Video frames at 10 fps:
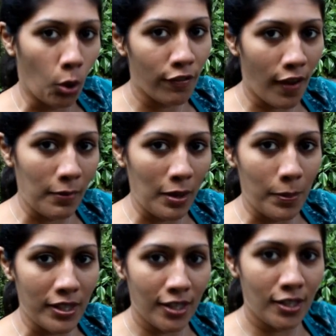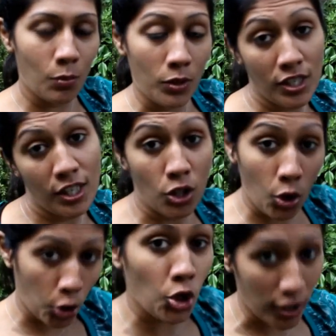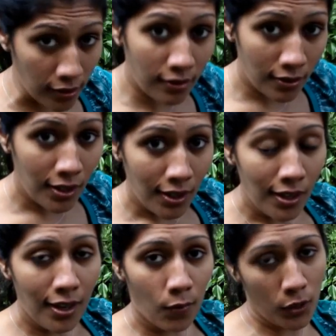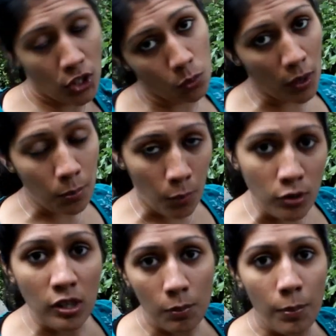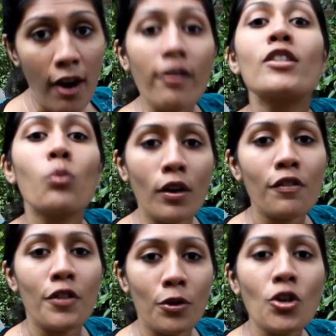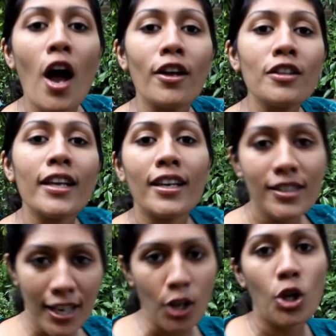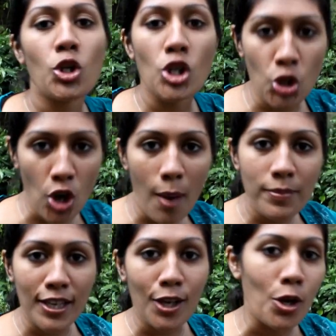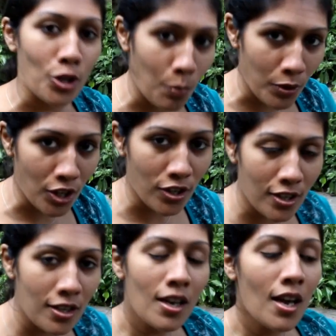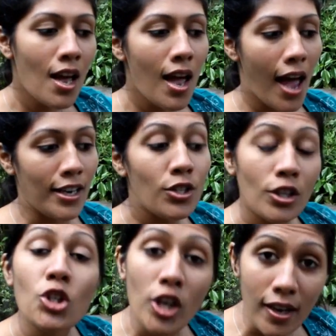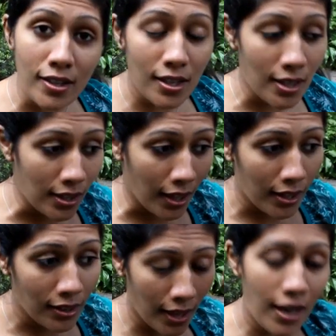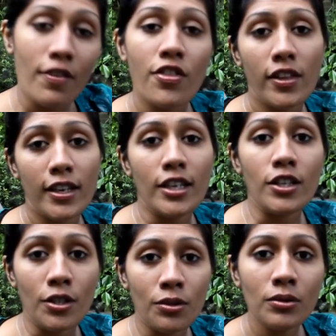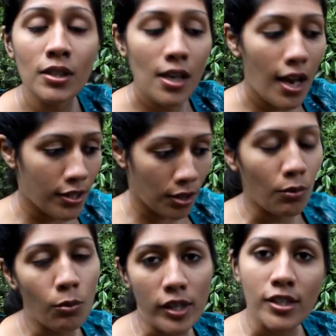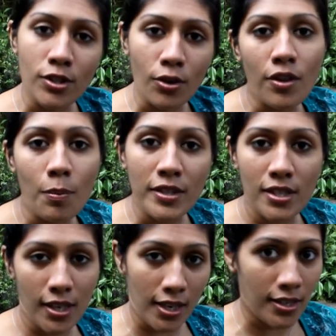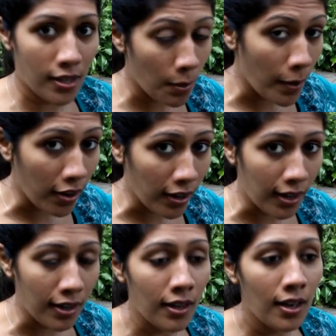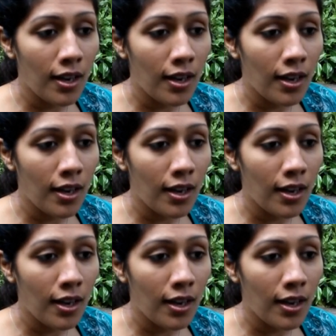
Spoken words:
joint family business, was this his cushion, which is what most parents want for their child, like take a cushion job, take a cushion position. And he took a chance and he like let everything that he knew and took a risk and started the business that he did in America.